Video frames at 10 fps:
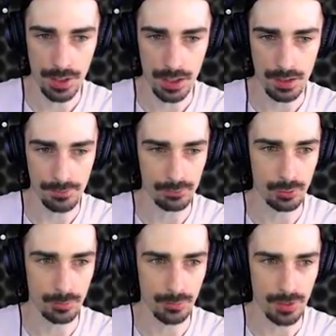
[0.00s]
than enough
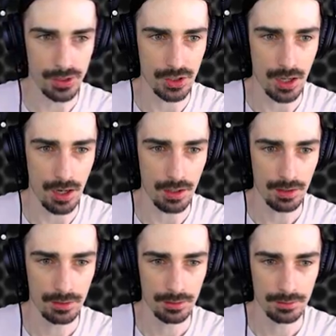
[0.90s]
room for this
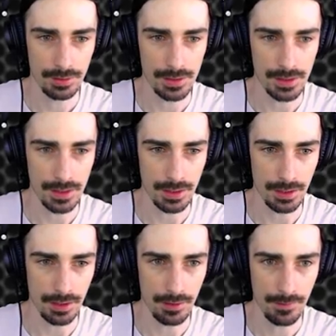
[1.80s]
car. Let's see
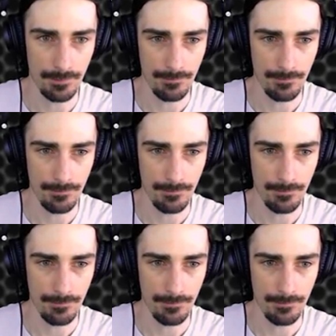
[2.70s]
here.